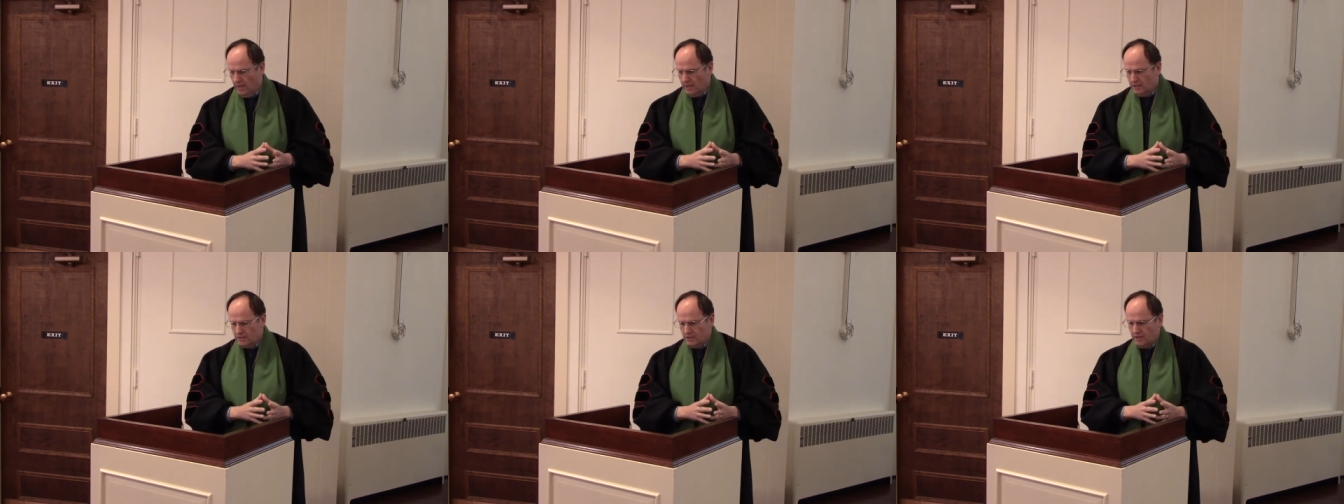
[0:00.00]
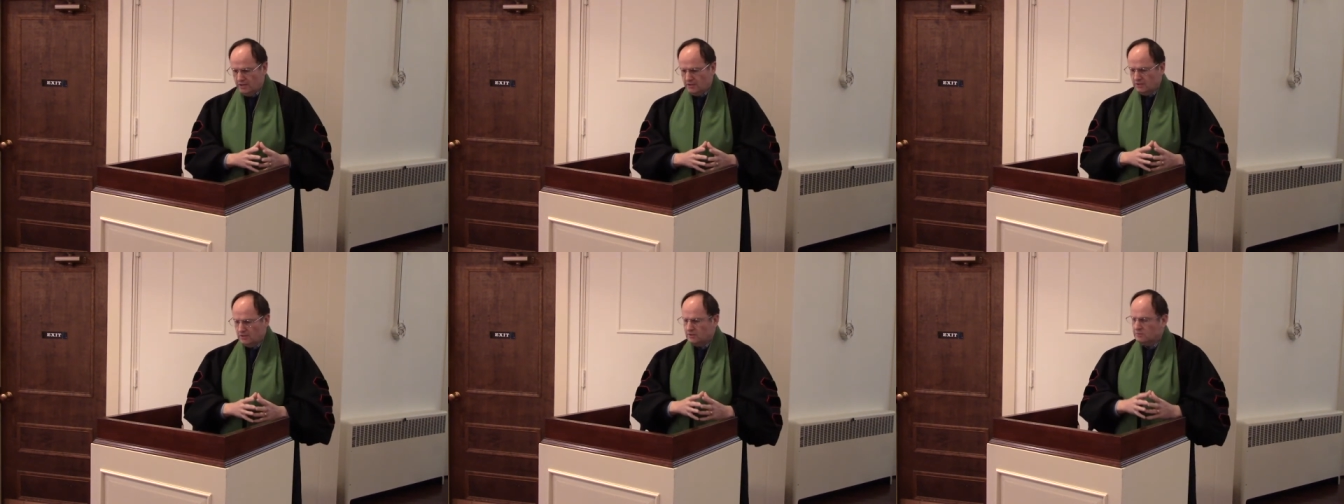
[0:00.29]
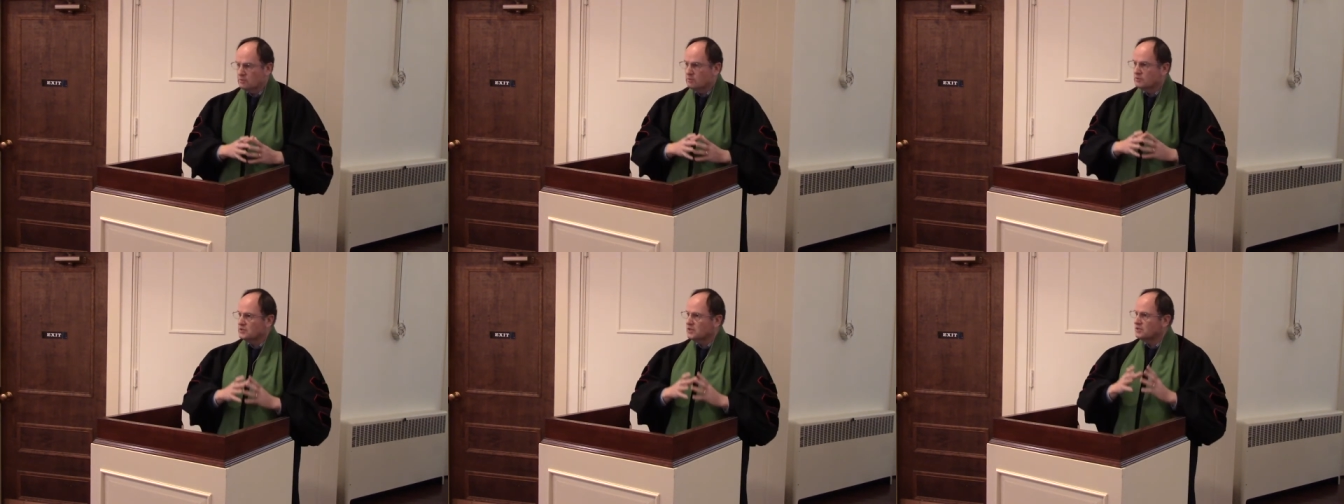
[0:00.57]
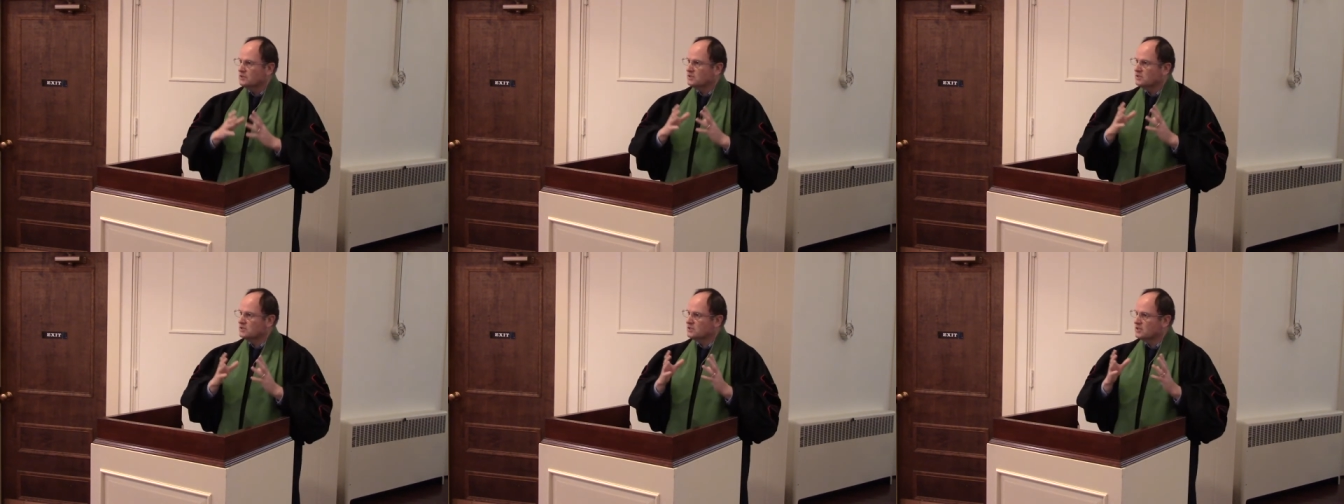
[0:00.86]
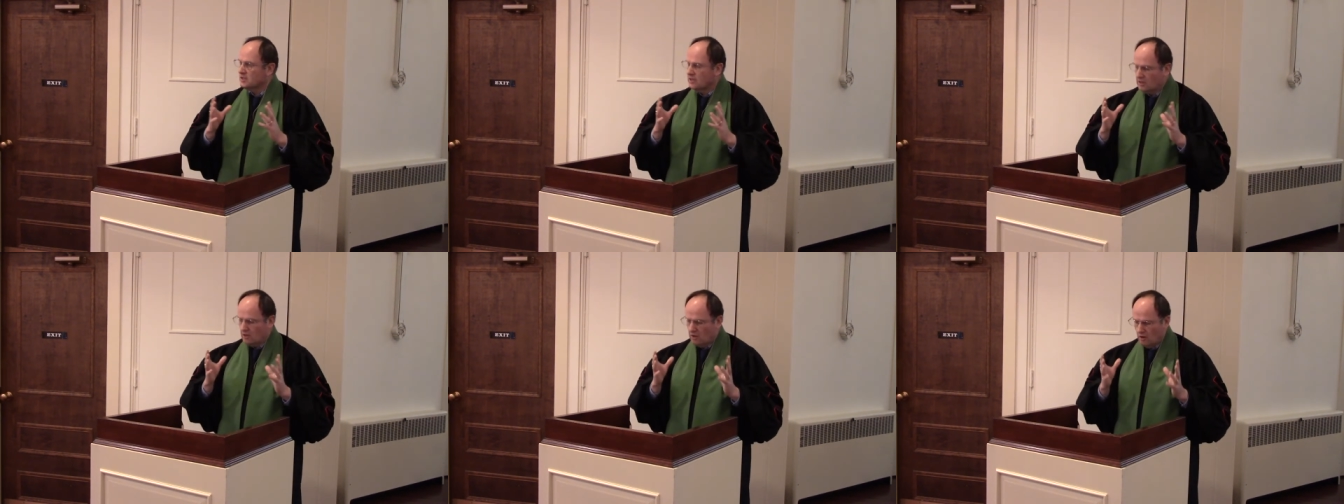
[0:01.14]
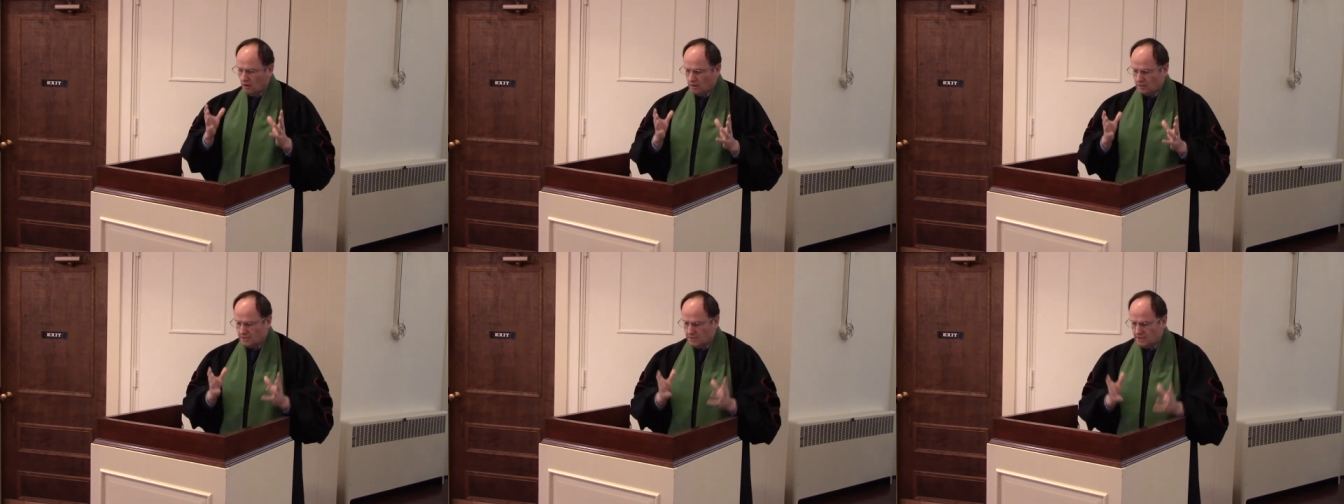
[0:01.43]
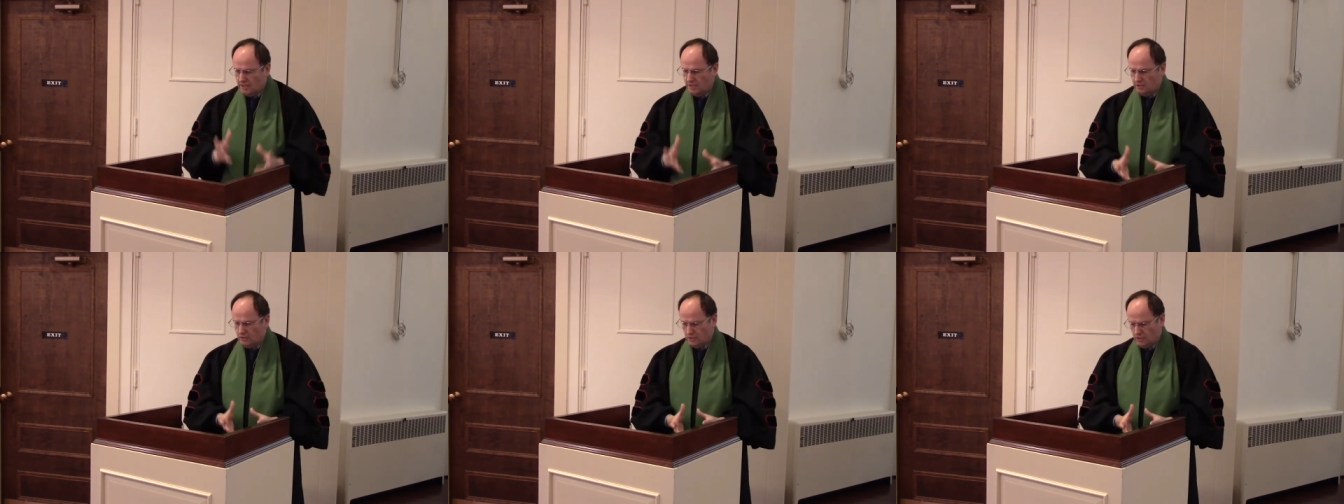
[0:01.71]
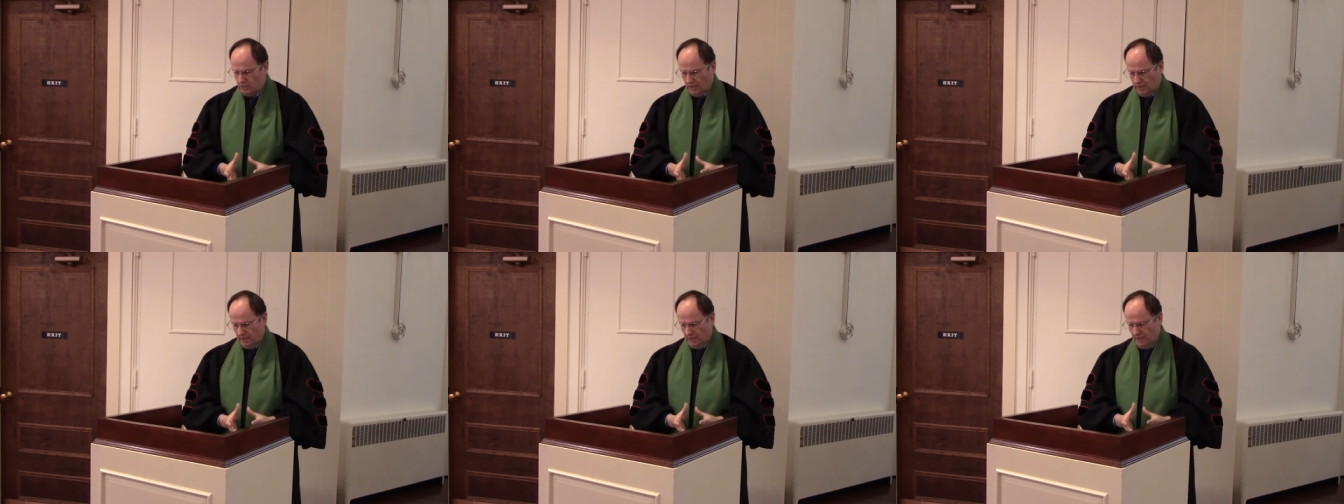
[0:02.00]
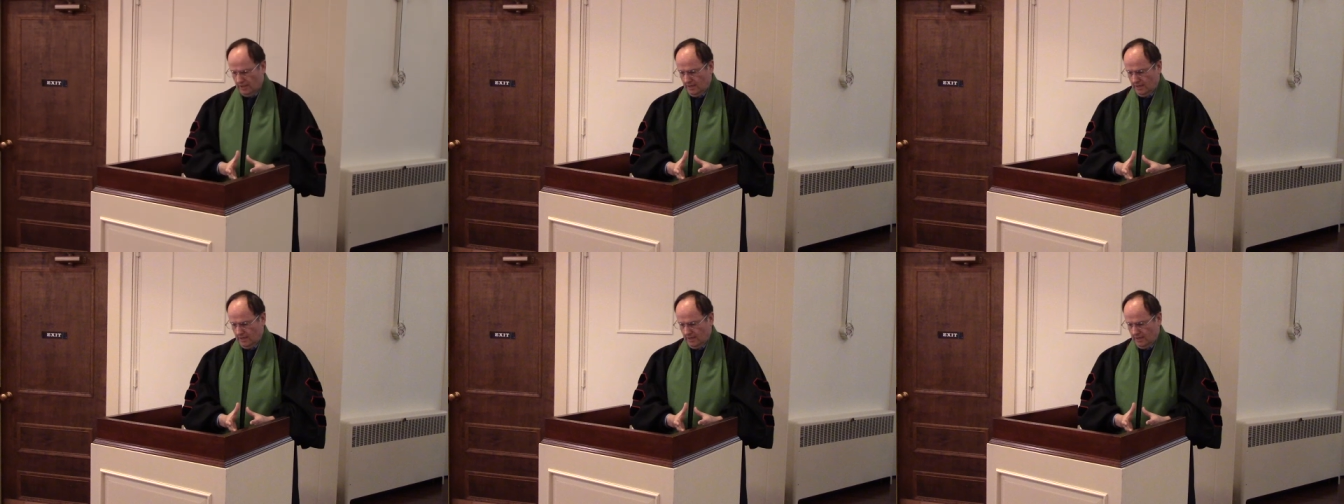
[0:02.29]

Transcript: Jesus was in the synagogue teaching,